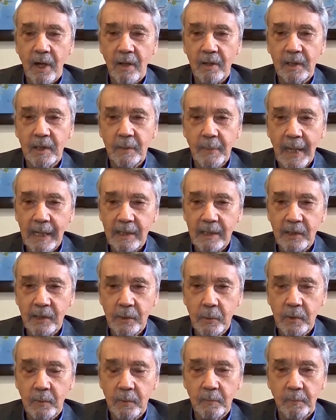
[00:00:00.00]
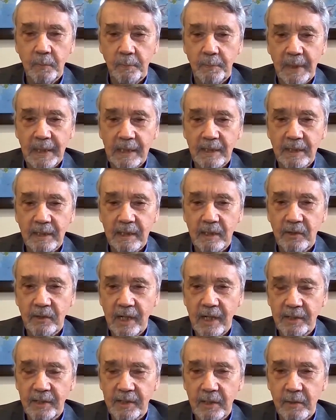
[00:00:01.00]
all the Tibetans who were basically
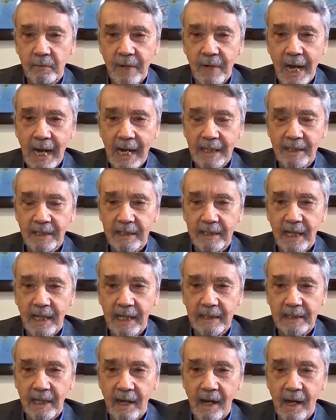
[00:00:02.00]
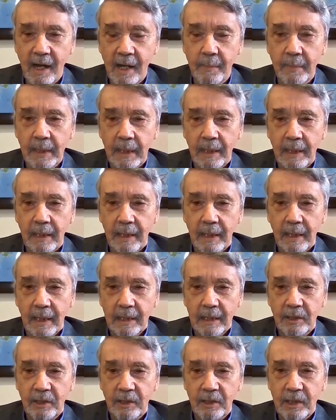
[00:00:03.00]
dressed in rags at that time.
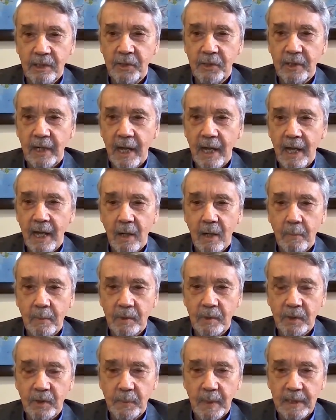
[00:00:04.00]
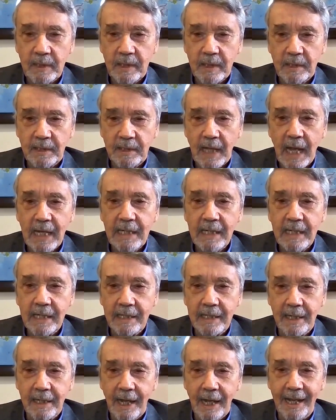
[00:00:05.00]
She stood out almost as much as I
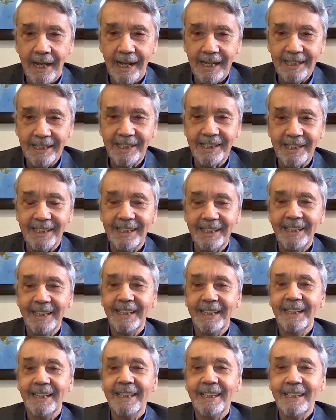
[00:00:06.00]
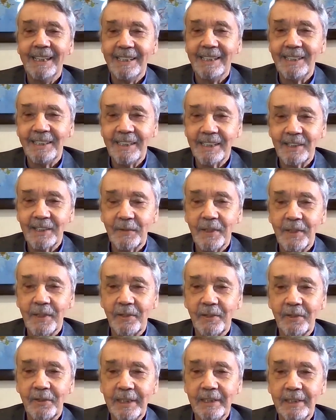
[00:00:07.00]
did as a
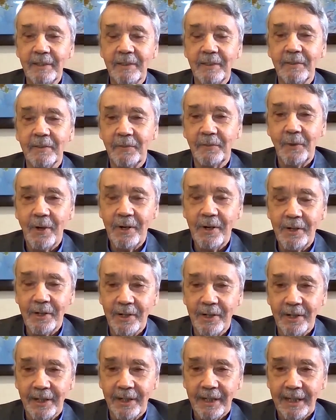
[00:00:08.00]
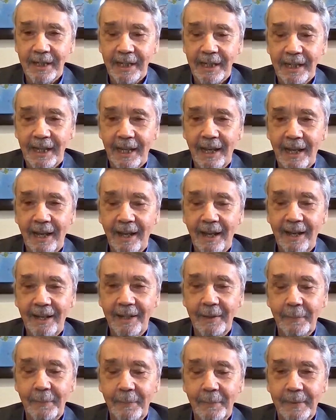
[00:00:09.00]
6'3" foreigner.
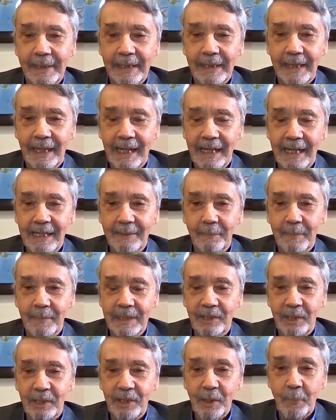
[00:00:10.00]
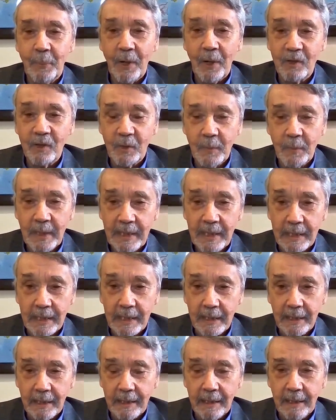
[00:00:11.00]
But she approached
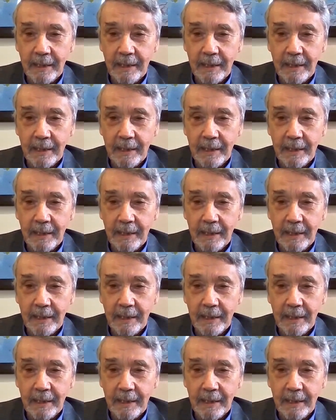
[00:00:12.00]
me.